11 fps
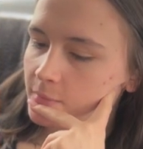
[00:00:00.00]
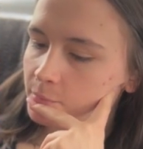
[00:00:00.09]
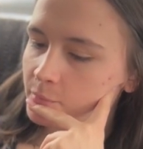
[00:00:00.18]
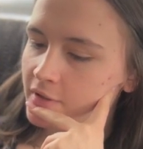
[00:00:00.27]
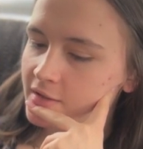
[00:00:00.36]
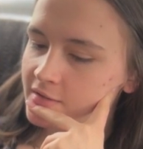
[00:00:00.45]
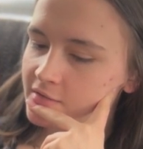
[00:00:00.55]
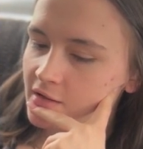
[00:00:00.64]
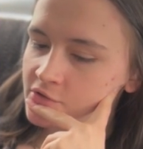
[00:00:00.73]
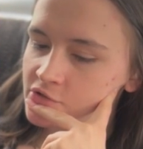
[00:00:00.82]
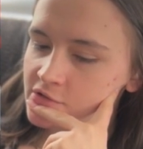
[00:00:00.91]
But his
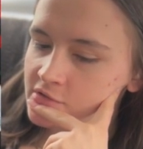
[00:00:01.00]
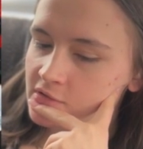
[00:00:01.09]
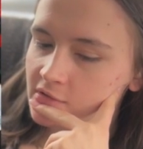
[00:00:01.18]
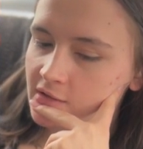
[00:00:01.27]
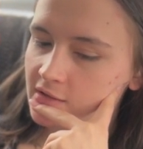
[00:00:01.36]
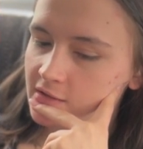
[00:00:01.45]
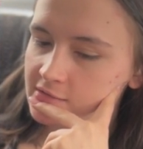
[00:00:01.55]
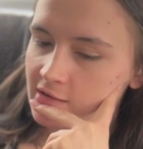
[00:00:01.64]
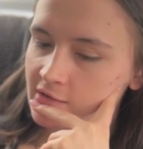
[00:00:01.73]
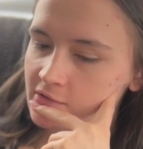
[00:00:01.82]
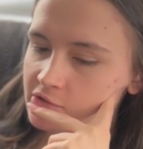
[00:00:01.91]
edges and, like, his
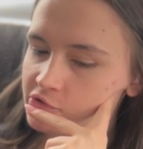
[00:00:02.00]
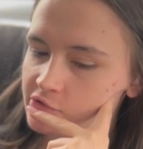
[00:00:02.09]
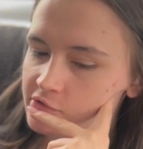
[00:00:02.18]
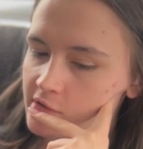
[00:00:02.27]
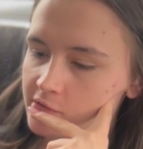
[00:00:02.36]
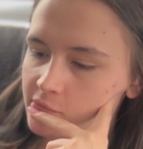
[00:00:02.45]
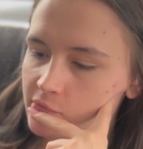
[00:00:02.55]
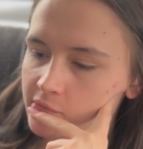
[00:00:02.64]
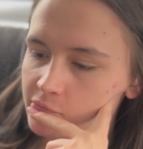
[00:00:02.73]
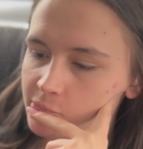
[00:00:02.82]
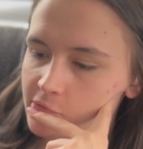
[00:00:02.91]
hair is just not doing
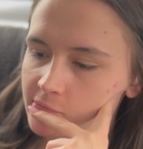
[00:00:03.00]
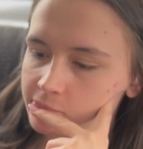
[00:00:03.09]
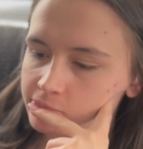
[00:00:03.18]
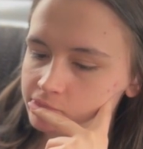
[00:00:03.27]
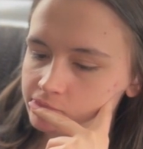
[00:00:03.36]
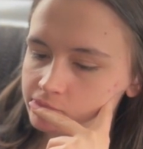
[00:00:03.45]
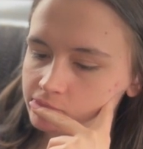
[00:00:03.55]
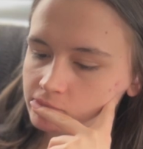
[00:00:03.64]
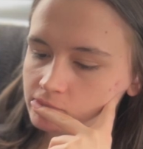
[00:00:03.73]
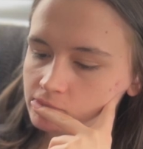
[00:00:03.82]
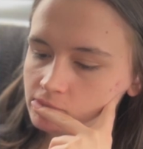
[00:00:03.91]
it for me.
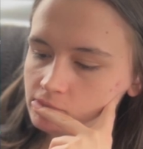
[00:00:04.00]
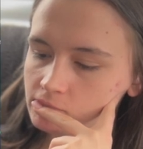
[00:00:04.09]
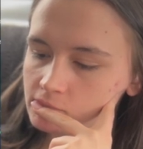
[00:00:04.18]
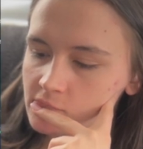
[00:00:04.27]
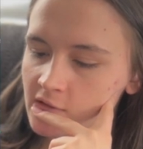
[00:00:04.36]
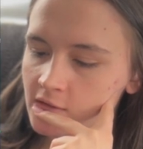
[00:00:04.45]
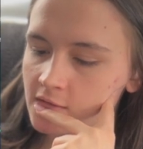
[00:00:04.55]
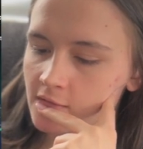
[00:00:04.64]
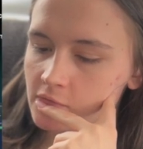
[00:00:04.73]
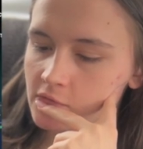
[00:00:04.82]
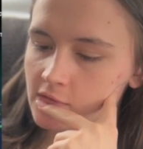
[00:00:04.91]
It
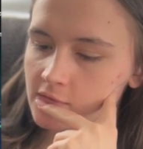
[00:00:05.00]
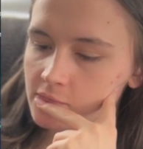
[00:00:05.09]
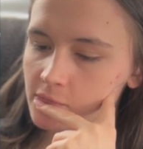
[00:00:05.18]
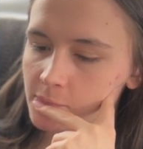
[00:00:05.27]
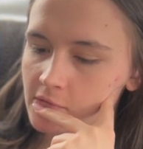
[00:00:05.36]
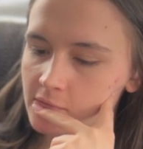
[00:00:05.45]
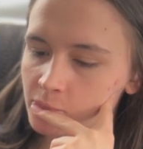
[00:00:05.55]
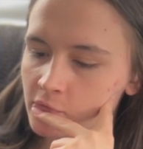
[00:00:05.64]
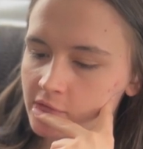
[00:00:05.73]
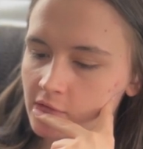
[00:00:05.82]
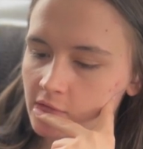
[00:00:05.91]
never did it for me.
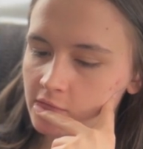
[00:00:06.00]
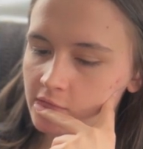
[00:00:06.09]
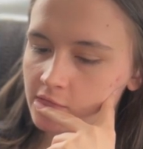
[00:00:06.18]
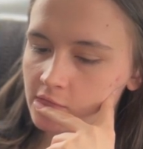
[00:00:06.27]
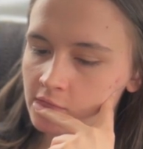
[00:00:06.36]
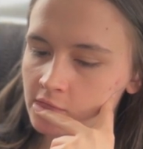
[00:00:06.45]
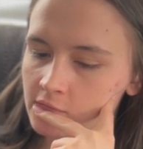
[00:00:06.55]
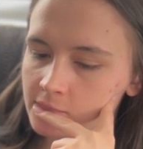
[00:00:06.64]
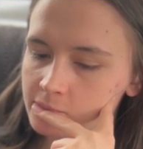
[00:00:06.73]
What the hell is this?